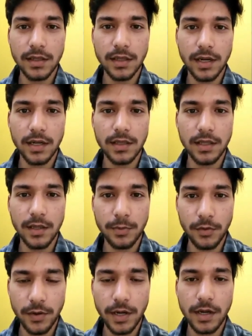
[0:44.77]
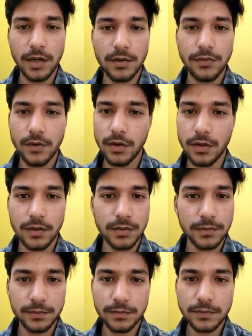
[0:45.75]
that they provided for
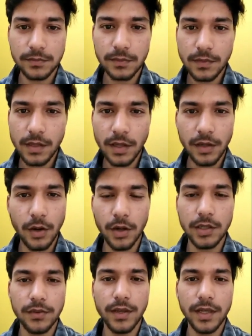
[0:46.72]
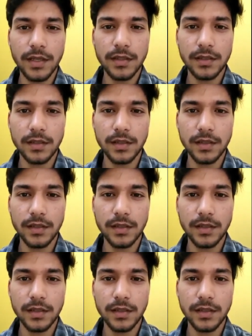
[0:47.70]
all the way.